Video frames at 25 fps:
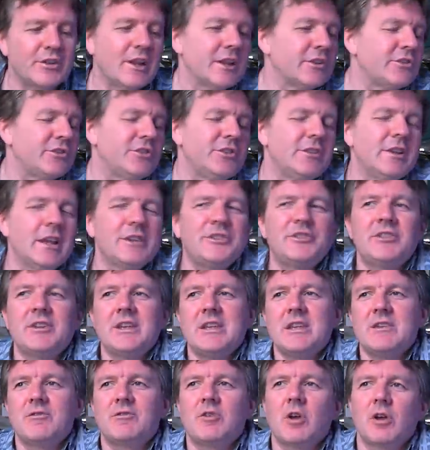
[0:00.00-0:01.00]
Let's let's say
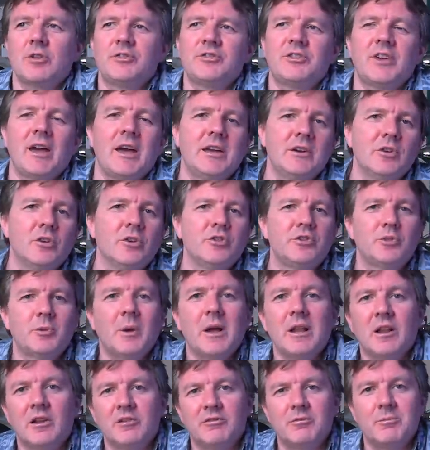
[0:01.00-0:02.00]
you've got ten or
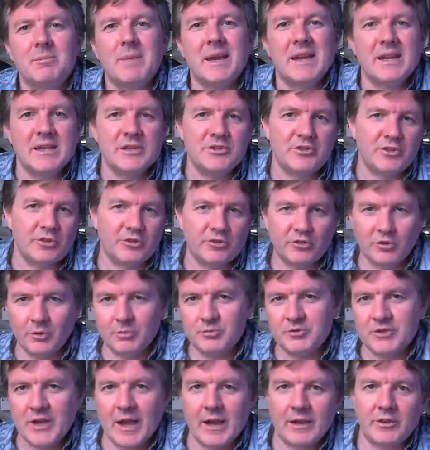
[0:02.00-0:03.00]
twelve major
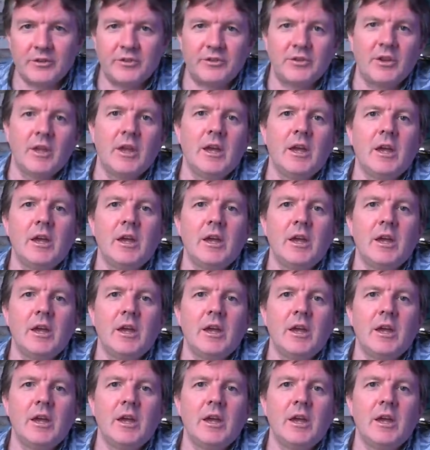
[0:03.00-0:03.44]
subjects